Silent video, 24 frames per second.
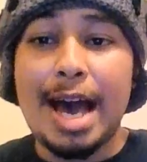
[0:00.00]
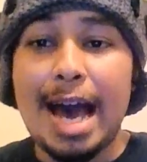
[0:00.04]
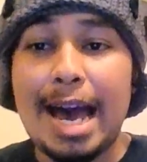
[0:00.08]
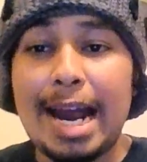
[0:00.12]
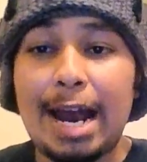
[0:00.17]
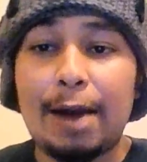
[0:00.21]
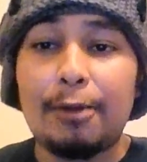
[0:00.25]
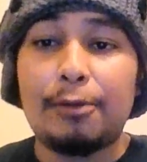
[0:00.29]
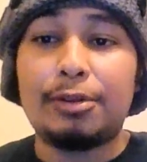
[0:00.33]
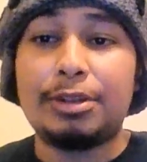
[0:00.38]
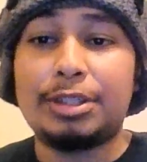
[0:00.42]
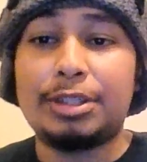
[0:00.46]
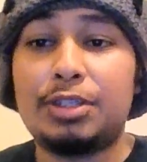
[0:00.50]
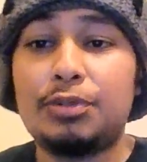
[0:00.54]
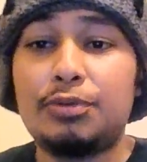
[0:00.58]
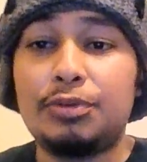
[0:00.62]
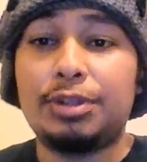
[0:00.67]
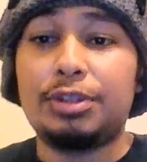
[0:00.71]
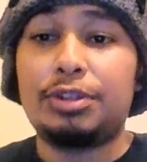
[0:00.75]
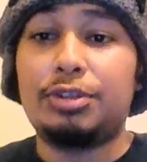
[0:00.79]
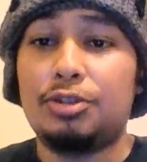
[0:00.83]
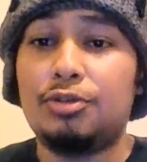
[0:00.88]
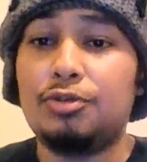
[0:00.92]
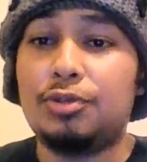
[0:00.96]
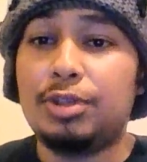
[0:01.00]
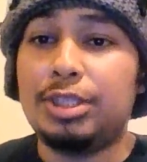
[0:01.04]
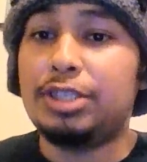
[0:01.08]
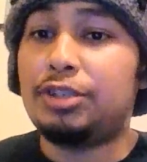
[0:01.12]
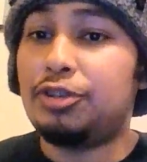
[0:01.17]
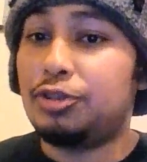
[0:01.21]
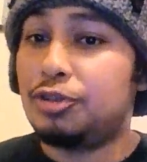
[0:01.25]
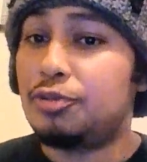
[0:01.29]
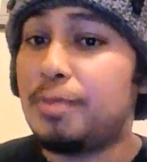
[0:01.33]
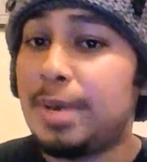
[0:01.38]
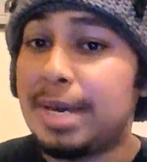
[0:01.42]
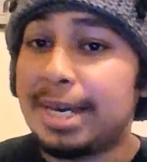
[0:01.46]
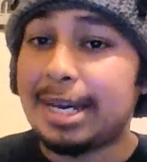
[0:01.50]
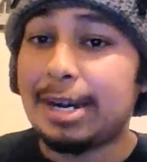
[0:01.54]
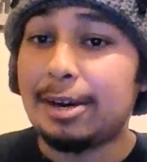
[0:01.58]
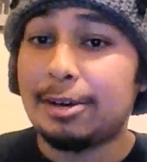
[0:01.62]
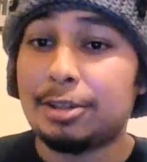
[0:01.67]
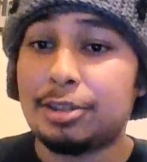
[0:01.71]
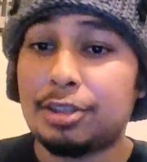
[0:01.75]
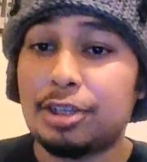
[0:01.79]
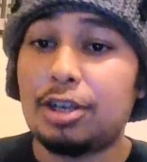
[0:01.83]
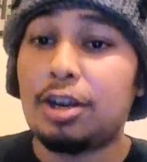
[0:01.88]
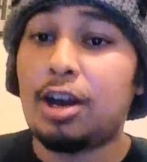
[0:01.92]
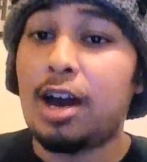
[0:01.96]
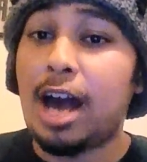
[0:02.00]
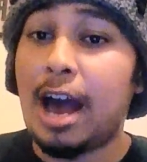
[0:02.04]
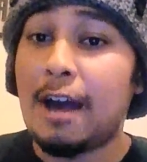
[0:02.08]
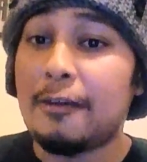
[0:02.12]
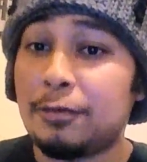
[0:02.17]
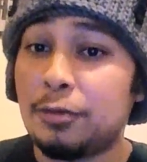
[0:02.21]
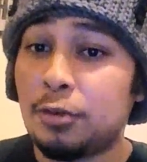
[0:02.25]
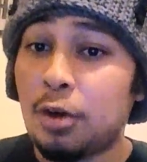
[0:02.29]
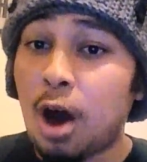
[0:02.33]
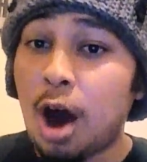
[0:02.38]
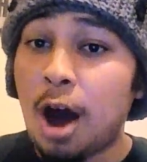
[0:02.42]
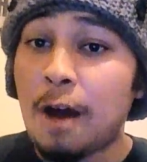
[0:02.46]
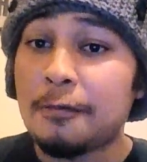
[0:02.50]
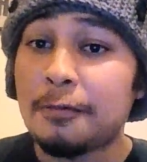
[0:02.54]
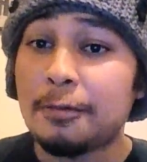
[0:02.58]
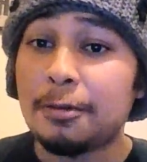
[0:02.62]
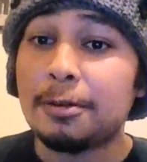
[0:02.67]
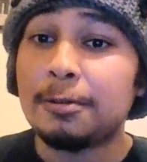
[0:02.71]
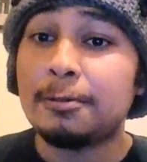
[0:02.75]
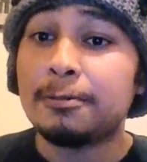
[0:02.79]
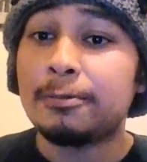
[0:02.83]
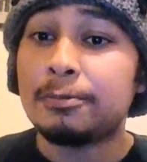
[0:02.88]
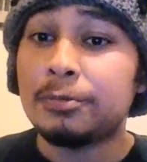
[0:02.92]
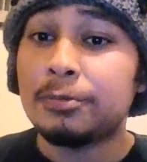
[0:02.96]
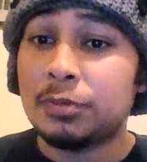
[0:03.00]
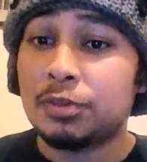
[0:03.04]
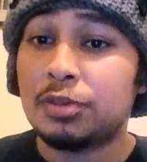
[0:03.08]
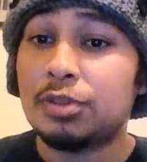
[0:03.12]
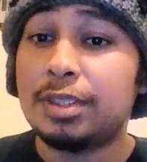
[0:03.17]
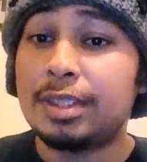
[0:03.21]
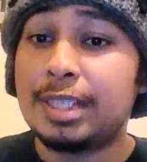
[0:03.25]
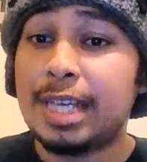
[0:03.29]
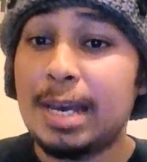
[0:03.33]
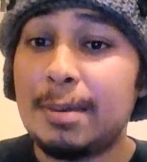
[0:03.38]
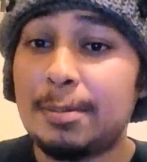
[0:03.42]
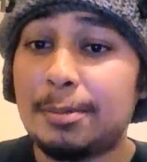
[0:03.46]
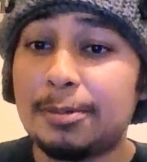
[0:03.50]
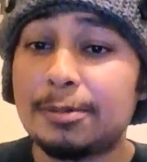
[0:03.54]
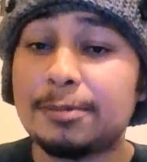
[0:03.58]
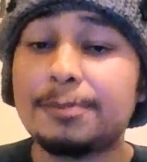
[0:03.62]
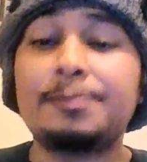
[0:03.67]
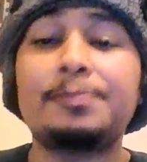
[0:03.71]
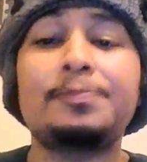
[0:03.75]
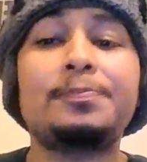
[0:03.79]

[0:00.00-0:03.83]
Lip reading: and I want to see what these two main characters are gonna have to offer to the table.